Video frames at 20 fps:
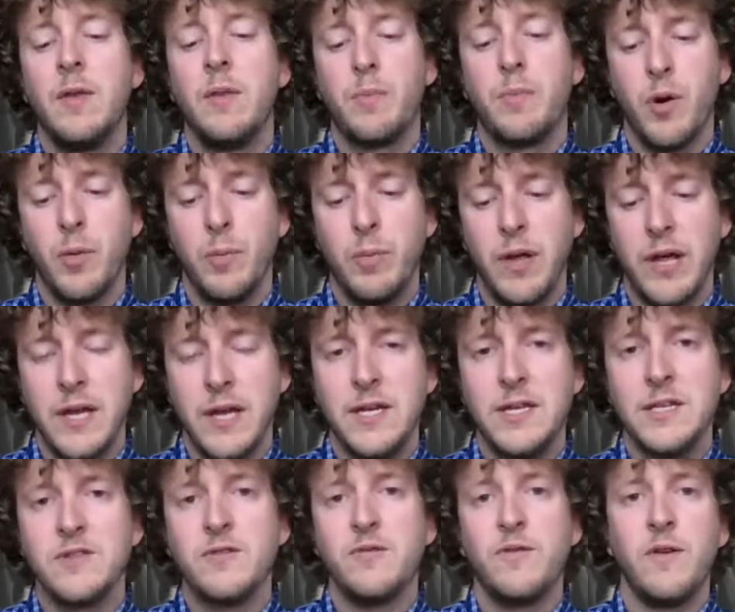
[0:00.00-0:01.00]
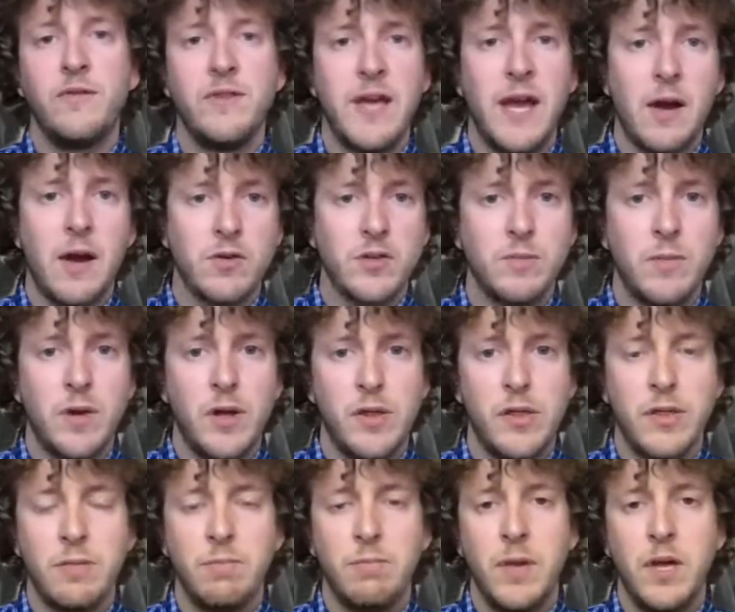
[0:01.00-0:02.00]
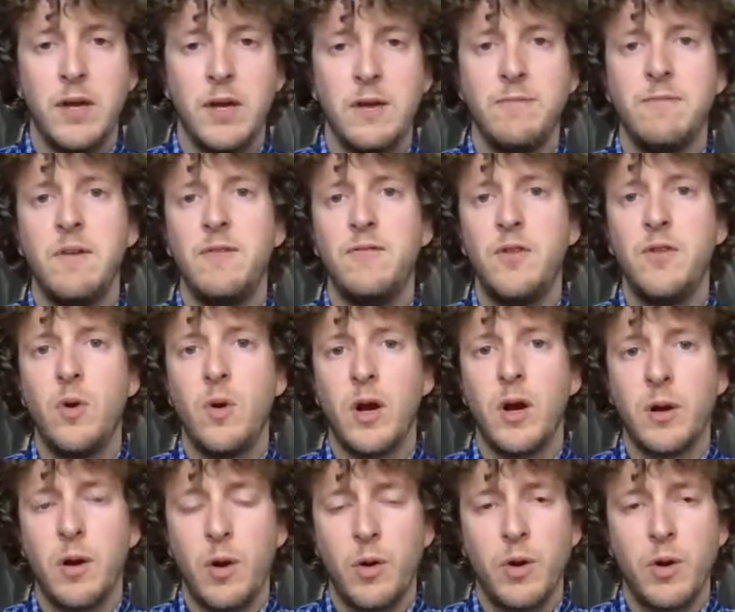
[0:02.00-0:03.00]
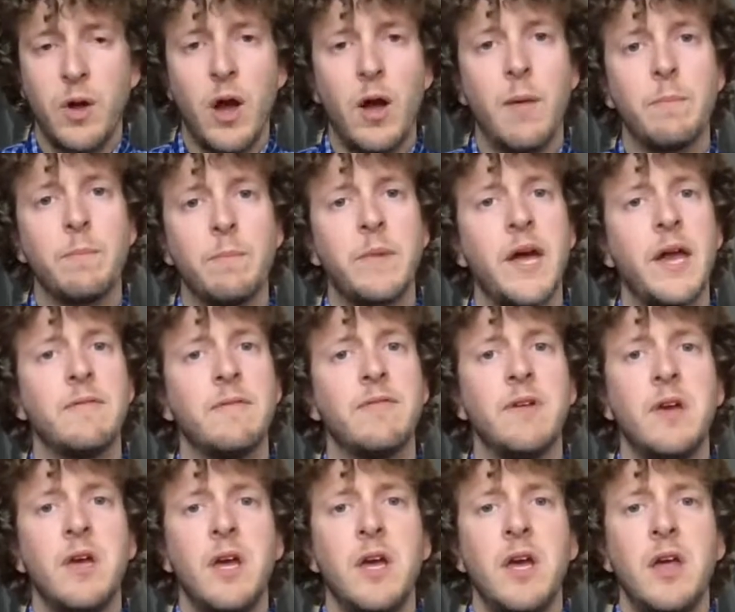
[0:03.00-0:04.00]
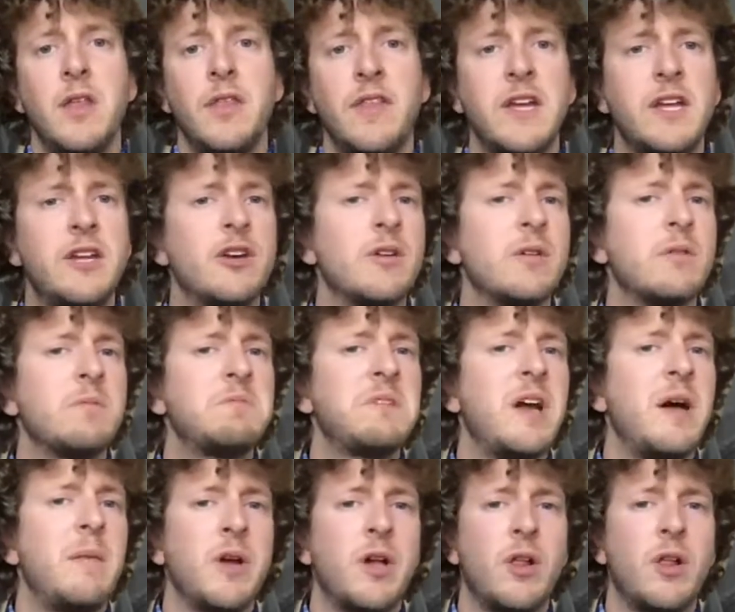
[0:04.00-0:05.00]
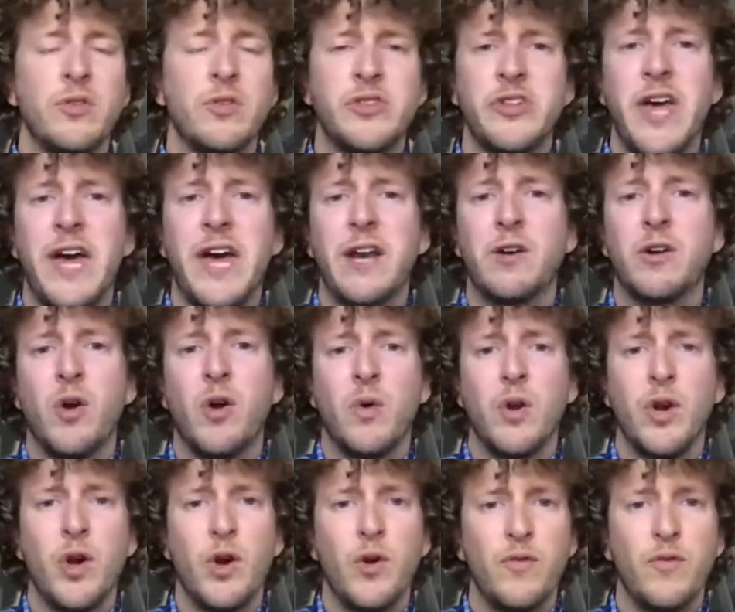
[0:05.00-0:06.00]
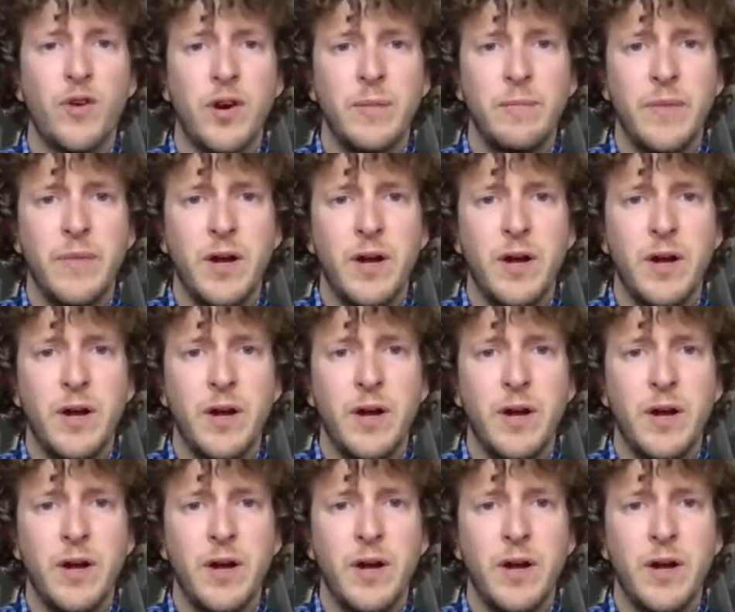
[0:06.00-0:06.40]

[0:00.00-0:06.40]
Pro plan is 50 hours a month. And if you are kind of think you're coming close to that or going over,